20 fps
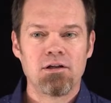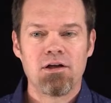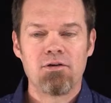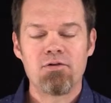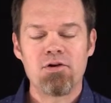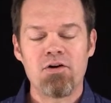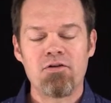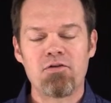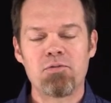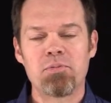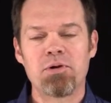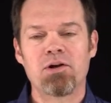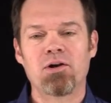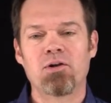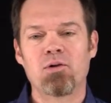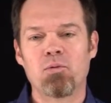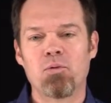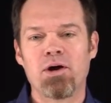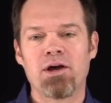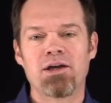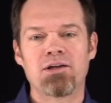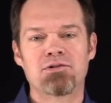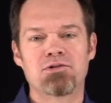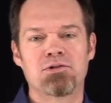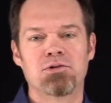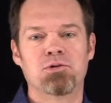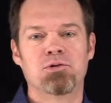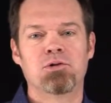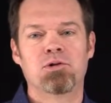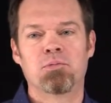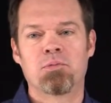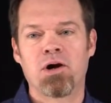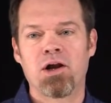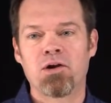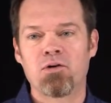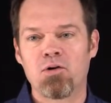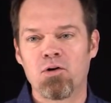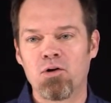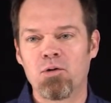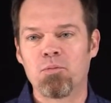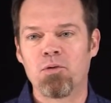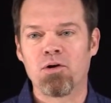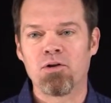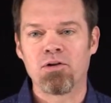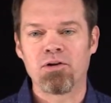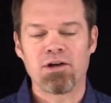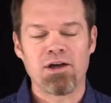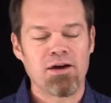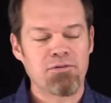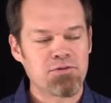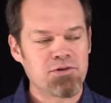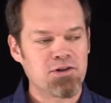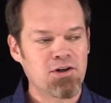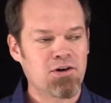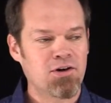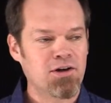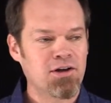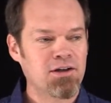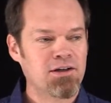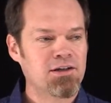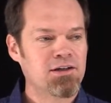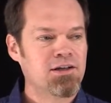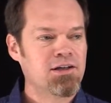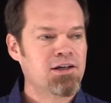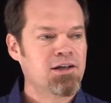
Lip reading: Have you ever been on the way to the break room or the cafeteria